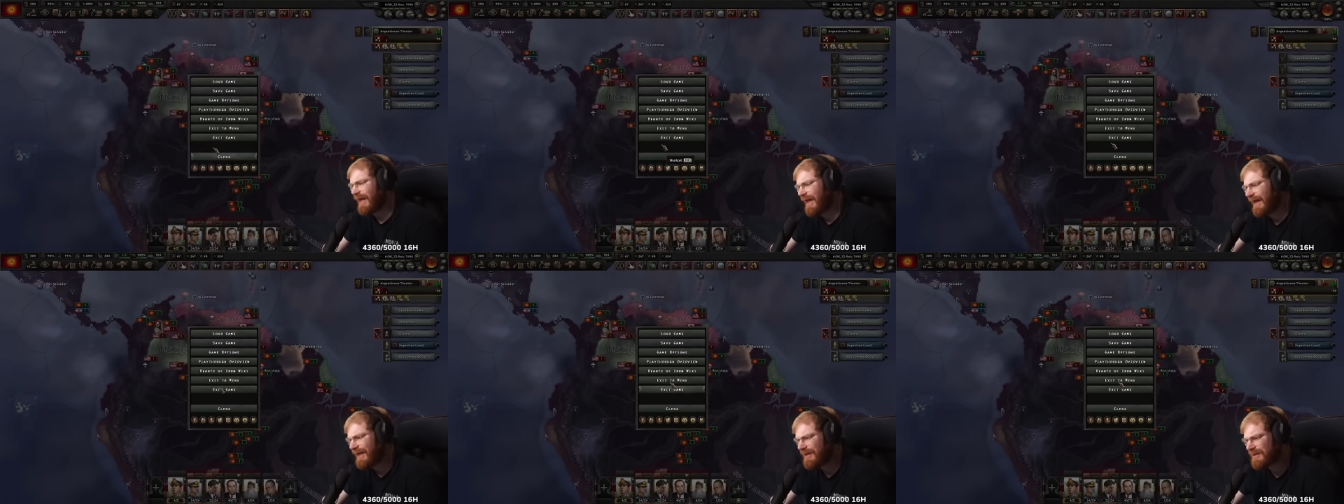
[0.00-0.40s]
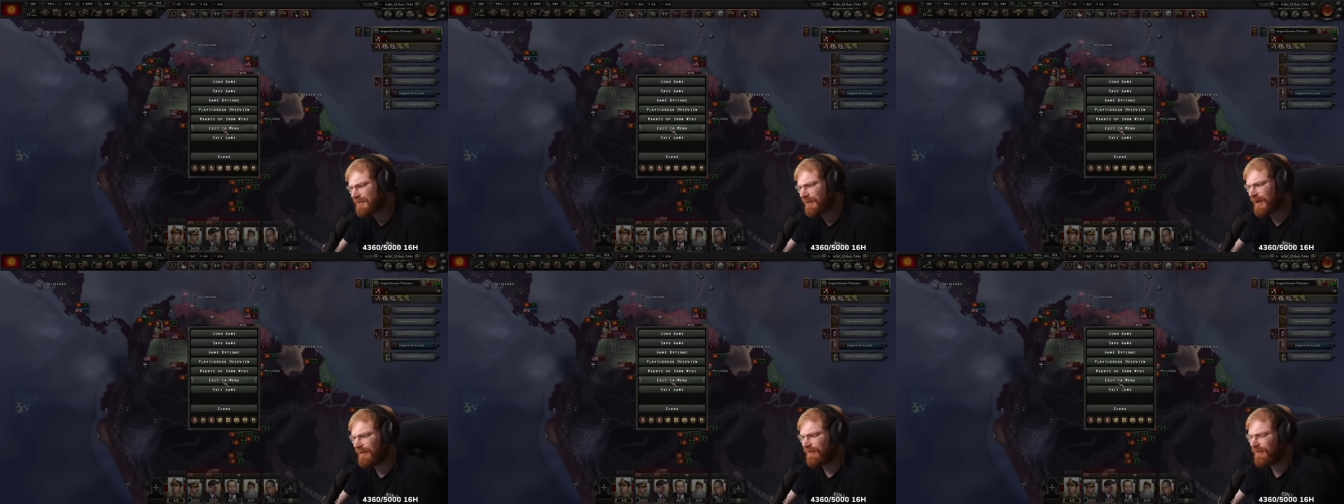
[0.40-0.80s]
ass,
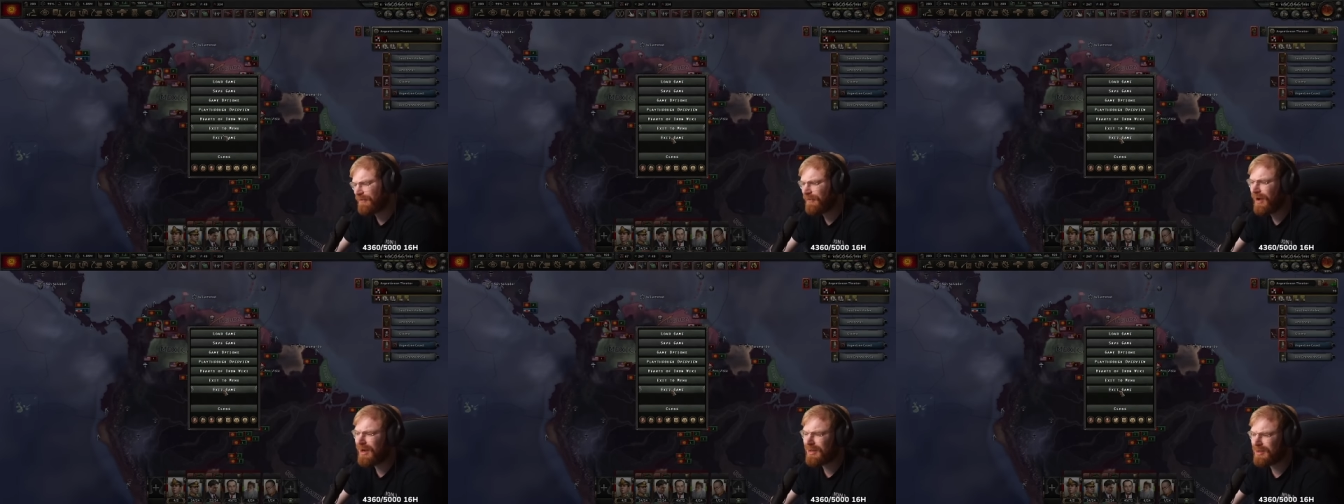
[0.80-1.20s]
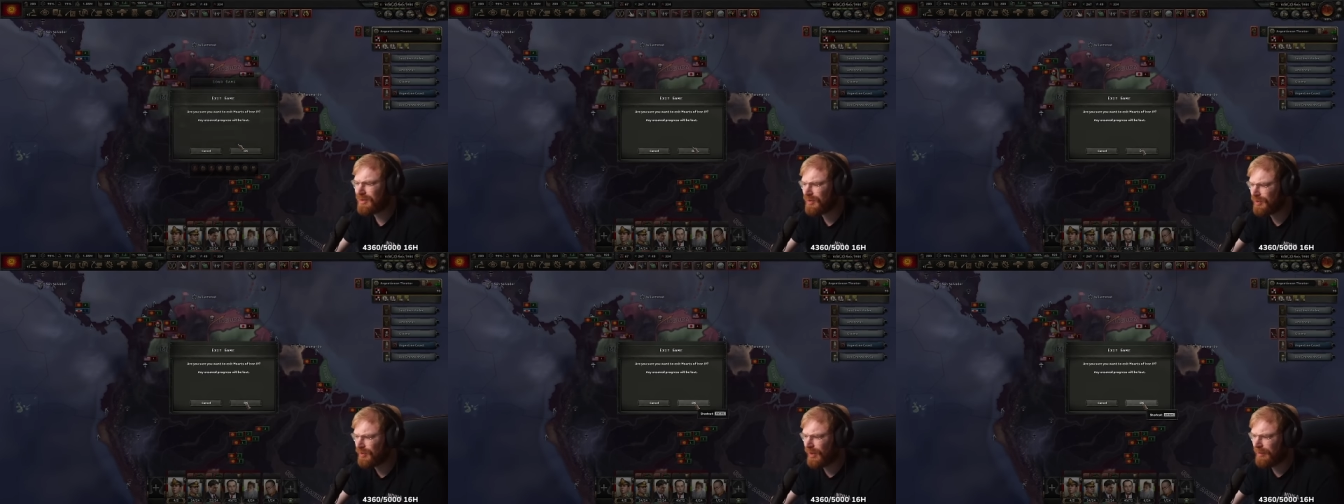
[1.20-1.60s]
man. Fuck
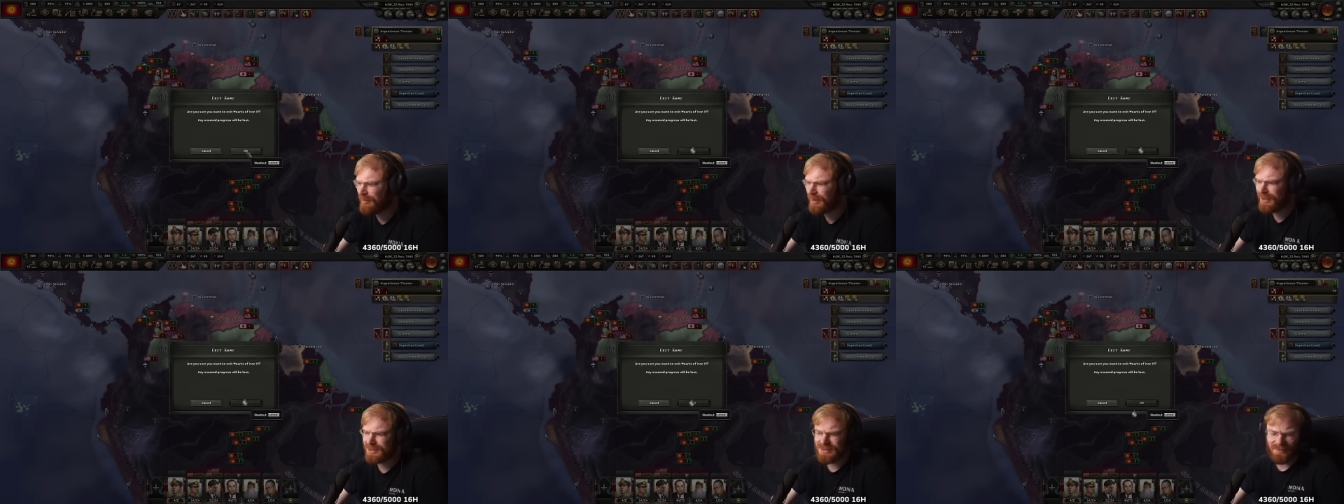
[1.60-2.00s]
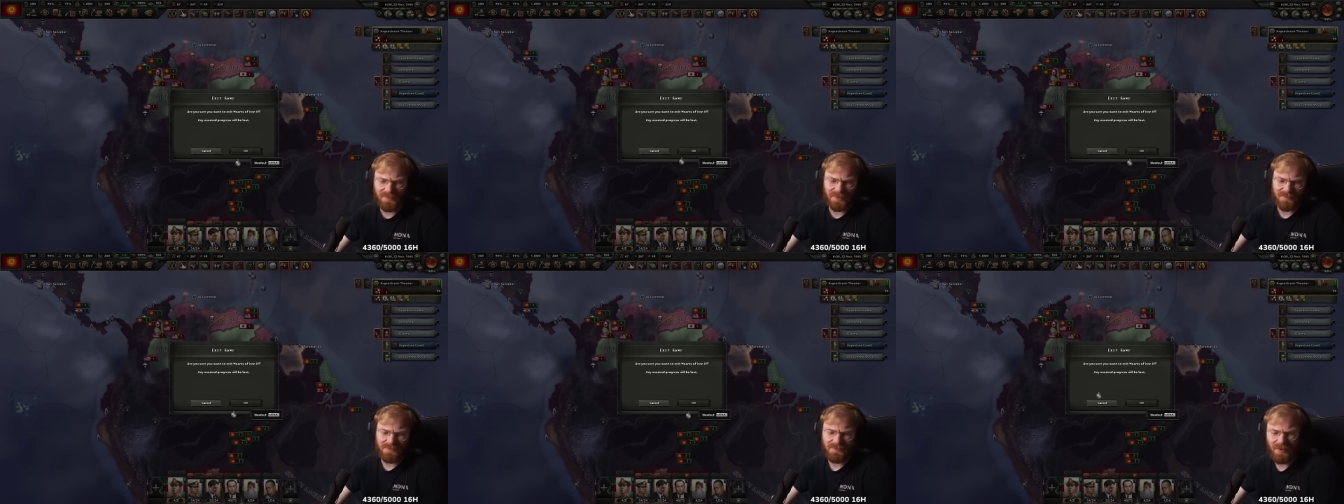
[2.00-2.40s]
you. I'm playing
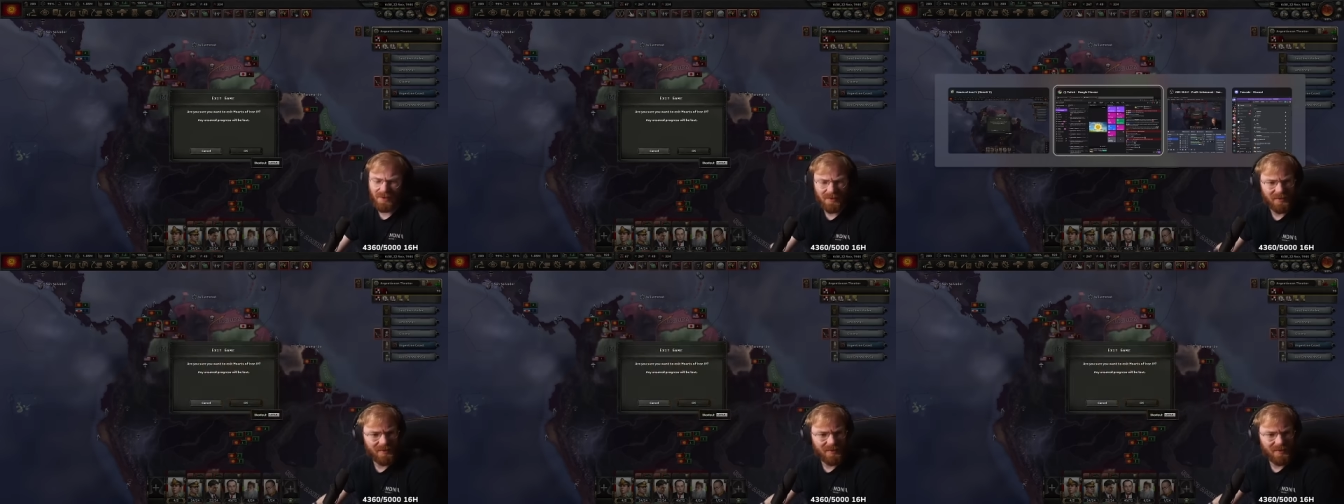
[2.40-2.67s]
something fun.